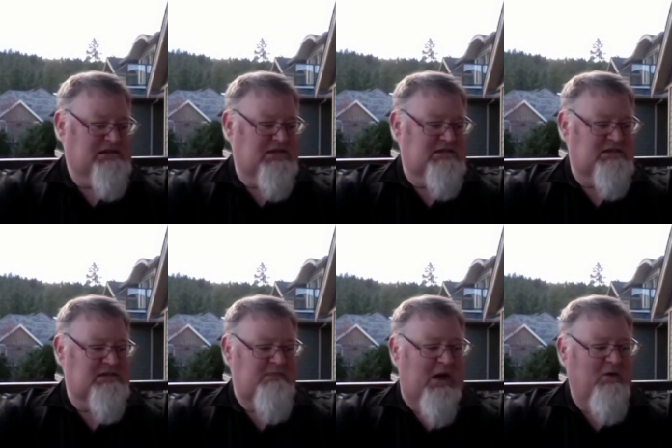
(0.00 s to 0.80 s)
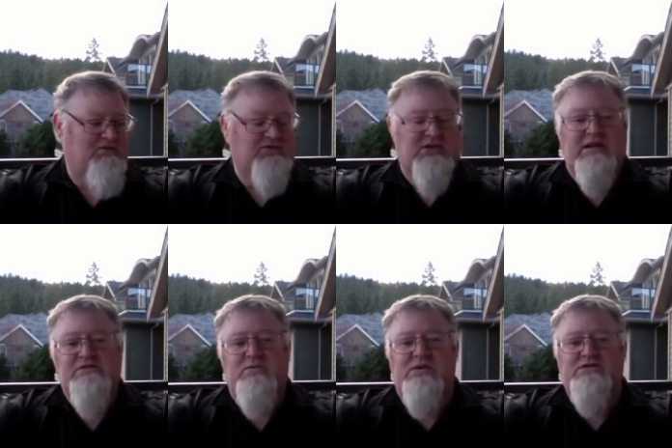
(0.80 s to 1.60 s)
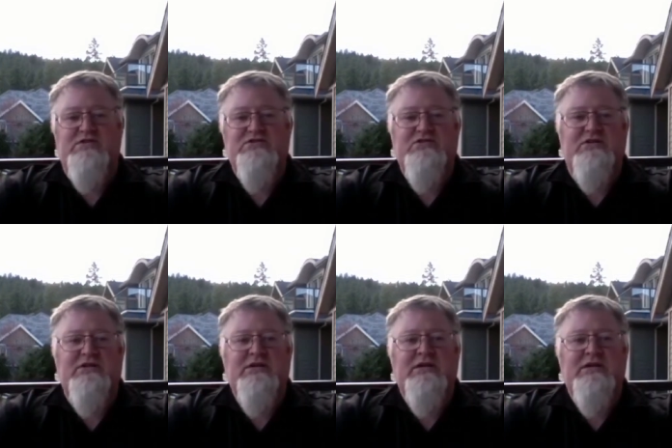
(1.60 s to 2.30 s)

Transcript: It's a powerful text when it's understood.